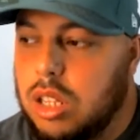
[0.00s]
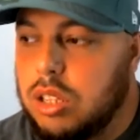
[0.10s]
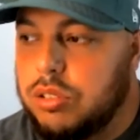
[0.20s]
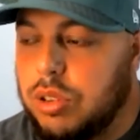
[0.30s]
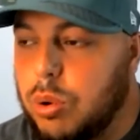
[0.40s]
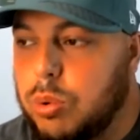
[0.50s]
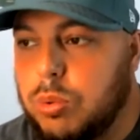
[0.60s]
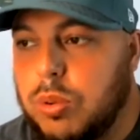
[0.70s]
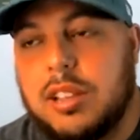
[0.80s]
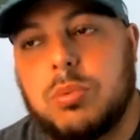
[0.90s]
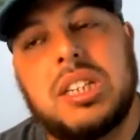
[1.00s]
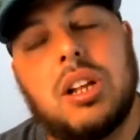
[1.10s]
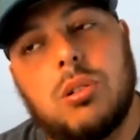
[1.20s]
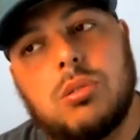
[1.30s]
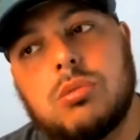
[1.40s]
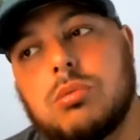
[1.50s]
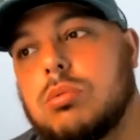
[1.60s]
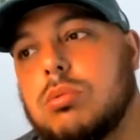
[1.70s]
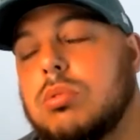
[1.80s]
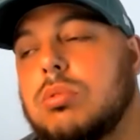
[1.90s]
So, as we know,
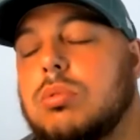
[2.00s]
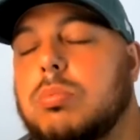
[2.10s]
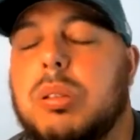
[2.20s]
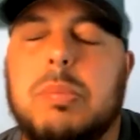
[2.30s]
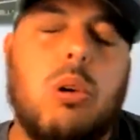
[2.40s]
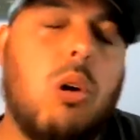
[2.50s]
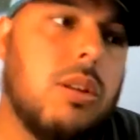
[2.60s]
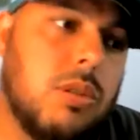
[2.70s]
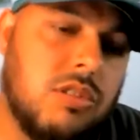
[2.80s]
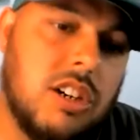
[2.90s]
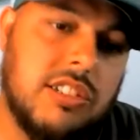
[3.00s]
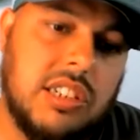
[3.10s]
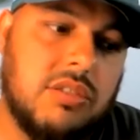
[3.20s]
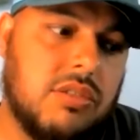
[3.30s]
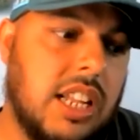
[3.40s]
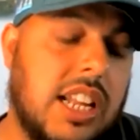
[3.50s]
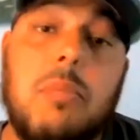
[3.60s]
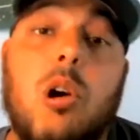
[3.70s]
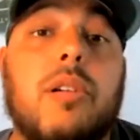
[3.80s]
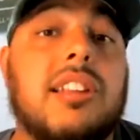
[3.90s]
people always want to rush stuff. Like,
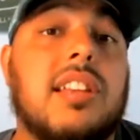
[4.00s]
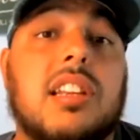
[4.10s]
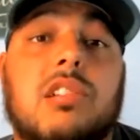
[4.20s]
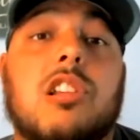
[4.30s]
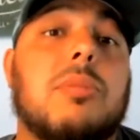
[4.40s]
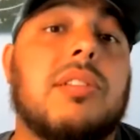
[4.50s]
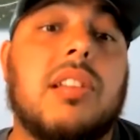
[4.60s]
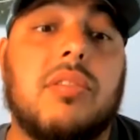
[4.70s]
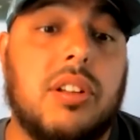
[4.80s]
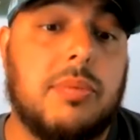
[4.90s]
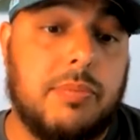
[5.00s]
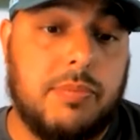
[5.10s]
I'm already seeing Christmas stuff up.